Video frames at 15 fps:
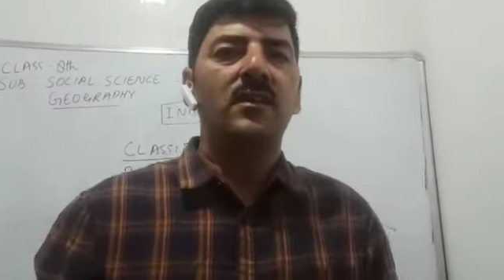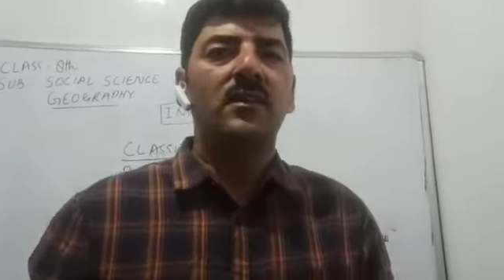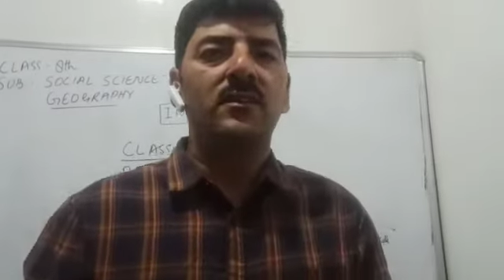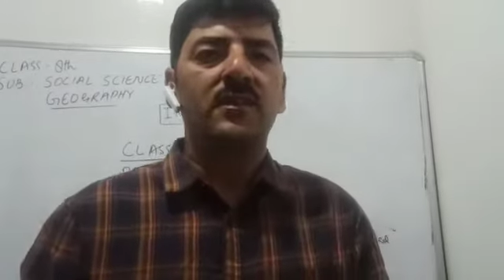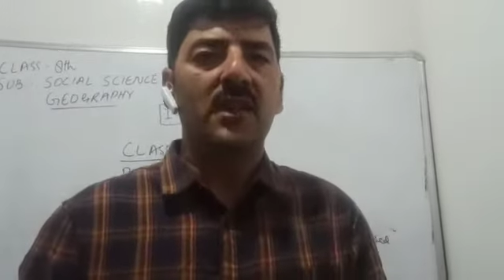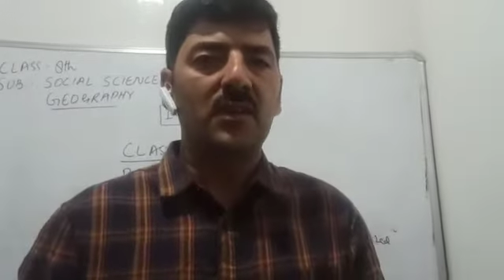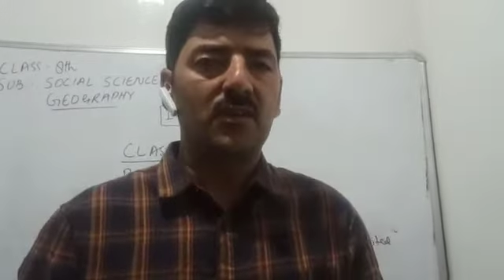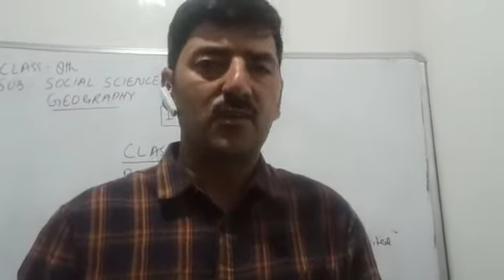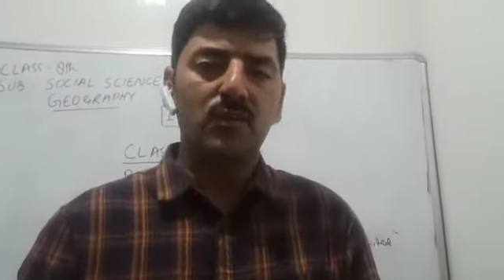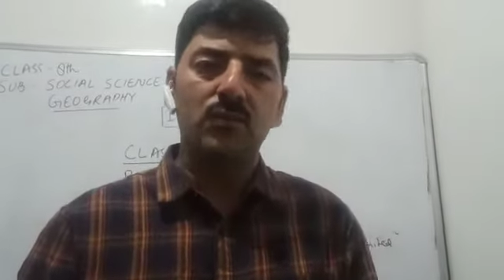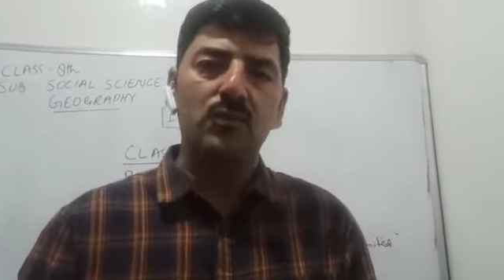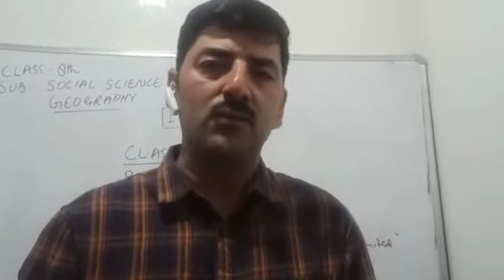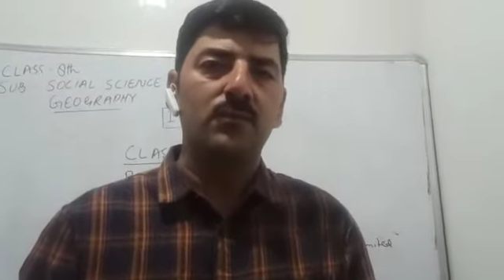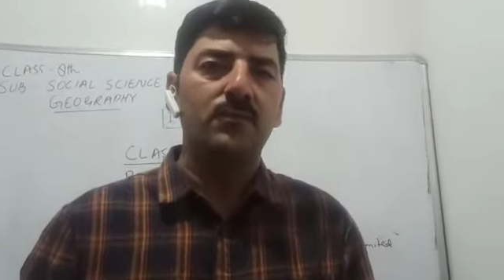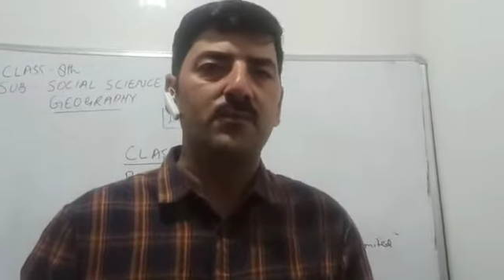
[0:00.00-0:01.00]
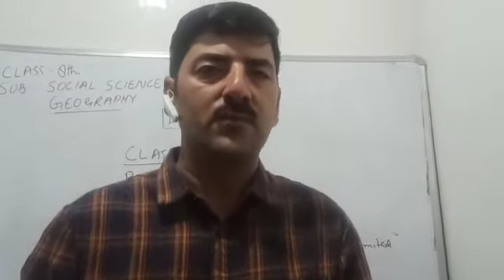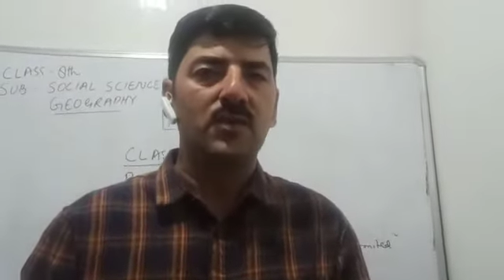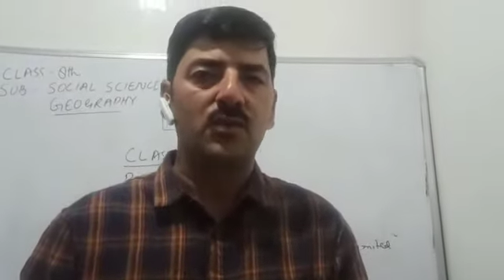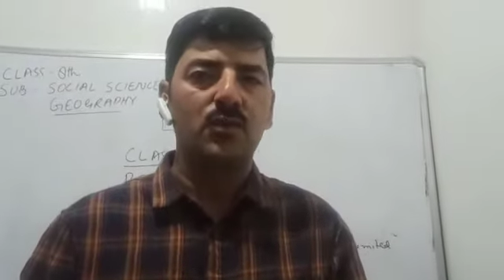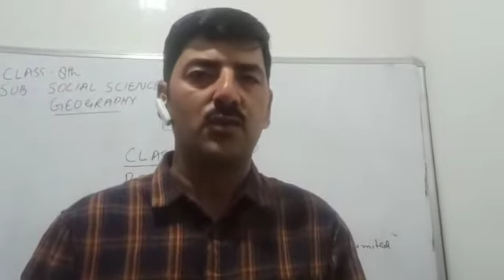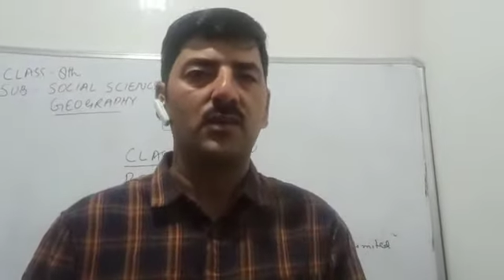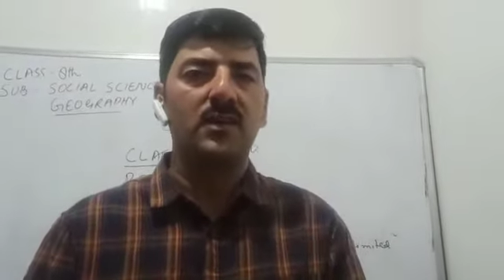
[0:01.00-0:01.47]
Thank you.
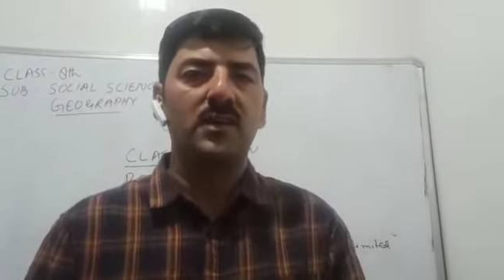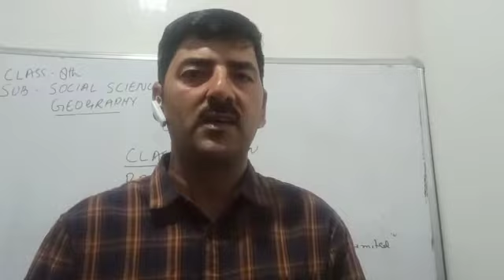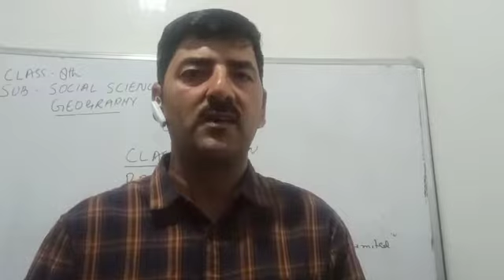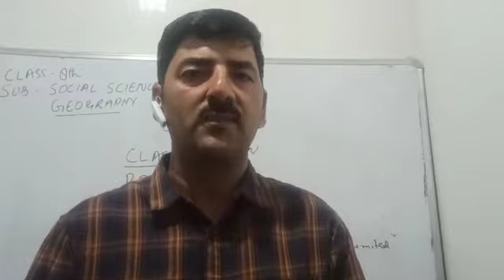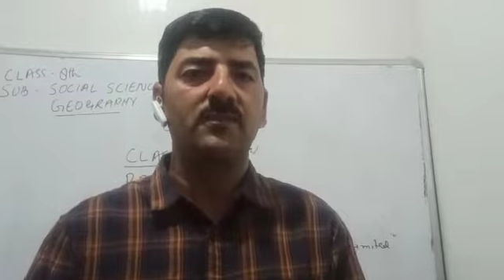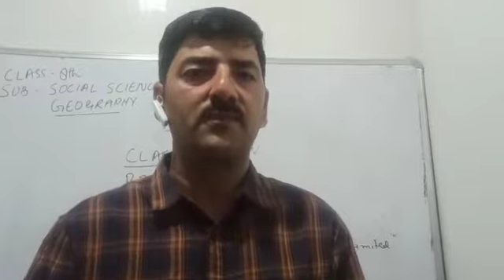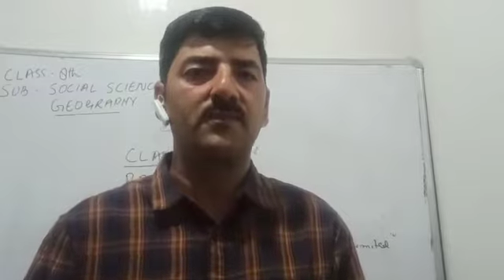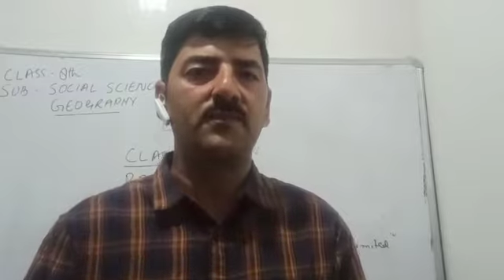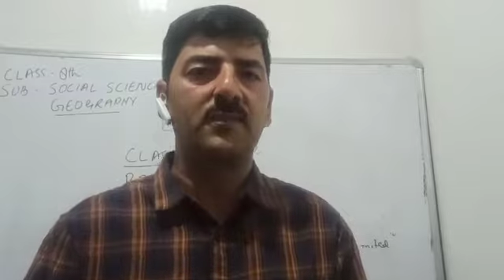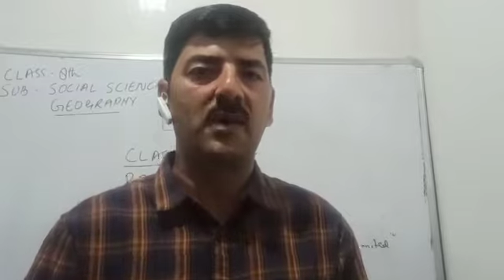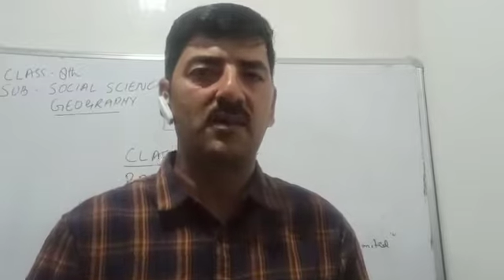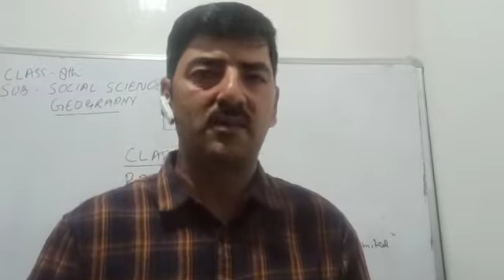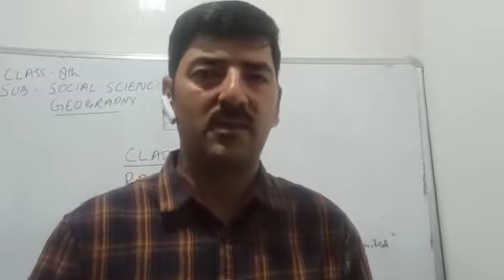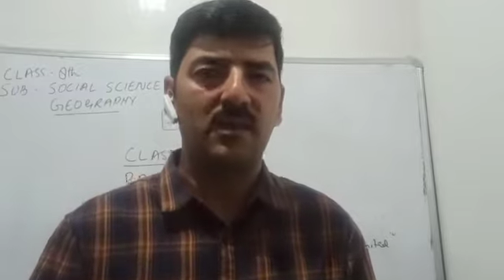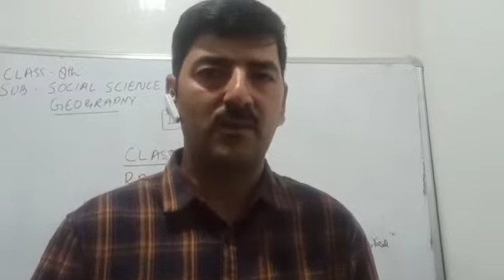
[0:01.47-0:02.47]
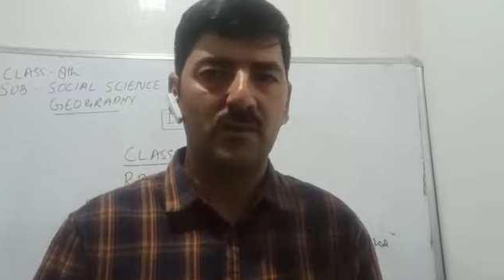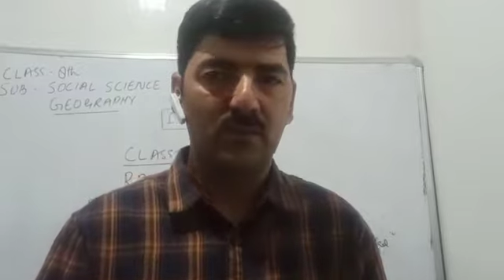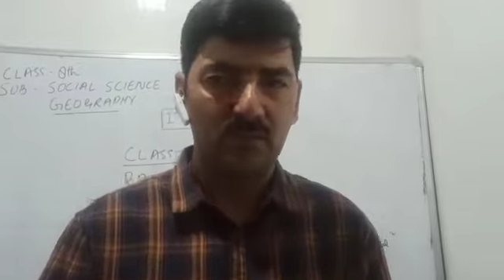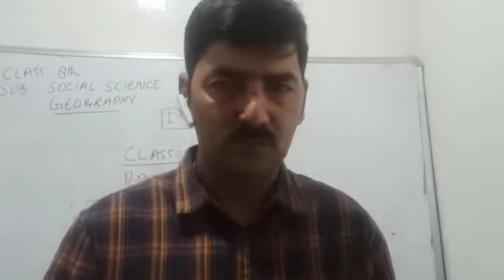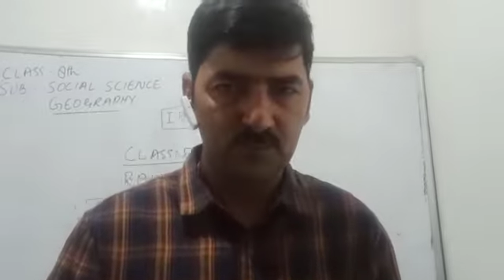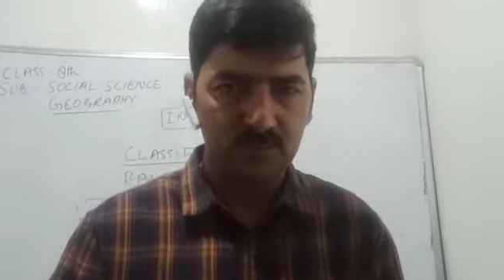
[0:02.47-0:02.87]
Shukriya. Assalamu alaikum.